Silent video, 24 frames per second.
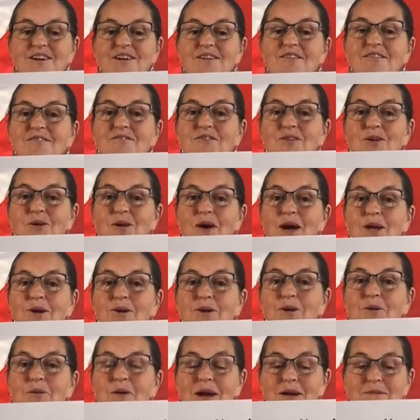400
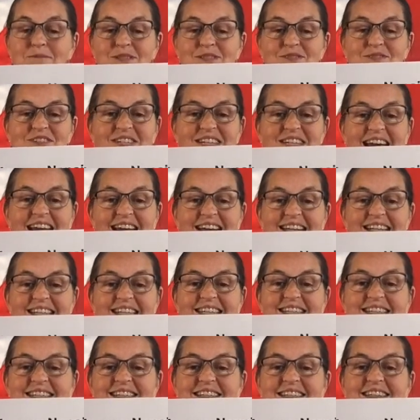grams of dates,
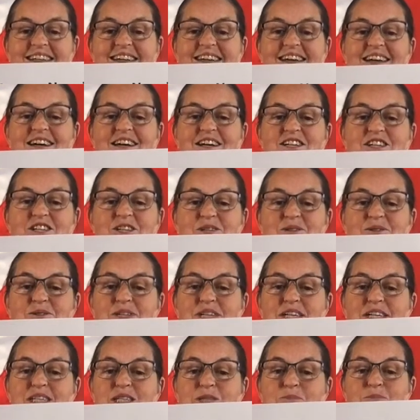2
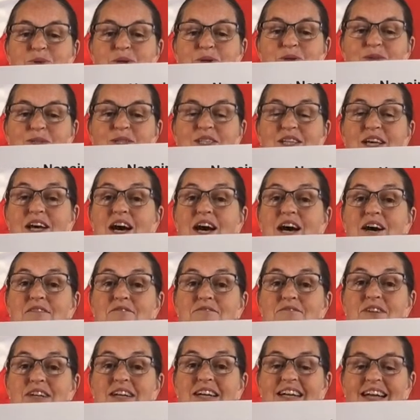teaspoons of
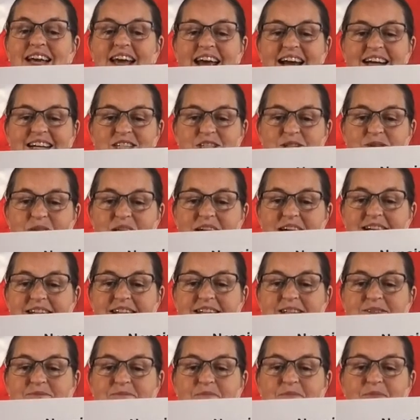vanilla extract,
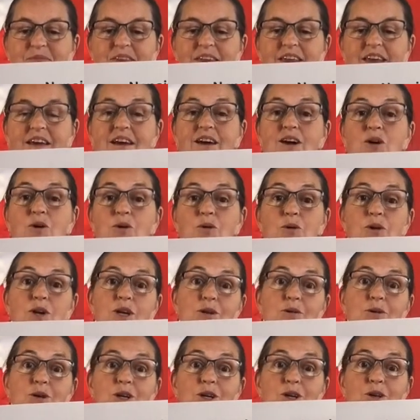or you
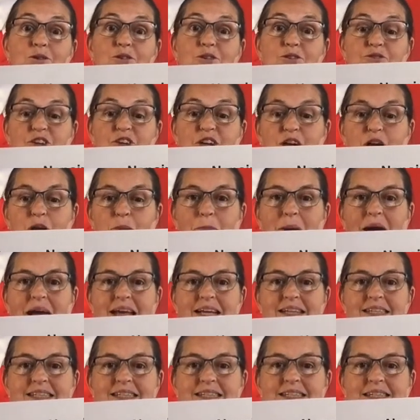could use vanilla
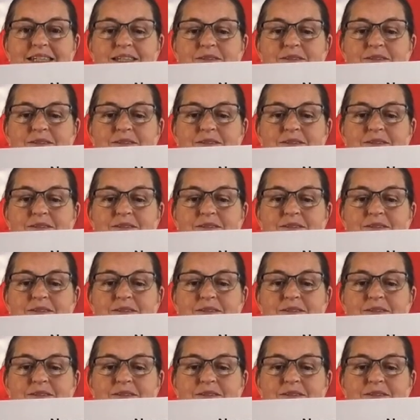paste,